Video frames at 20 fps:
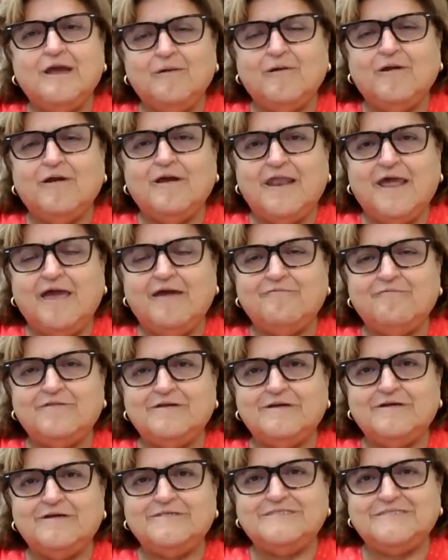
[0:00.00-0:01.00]
we're going to have
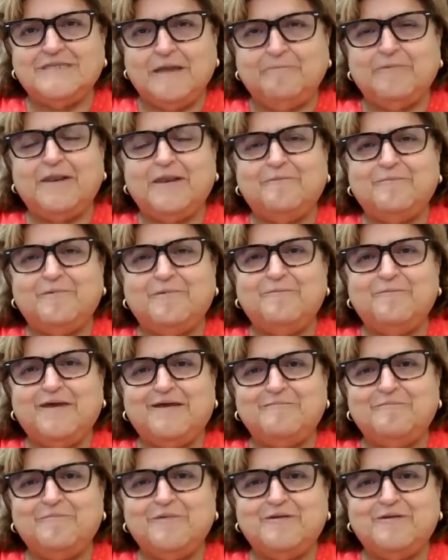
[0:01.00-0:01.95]
to step it up a bit,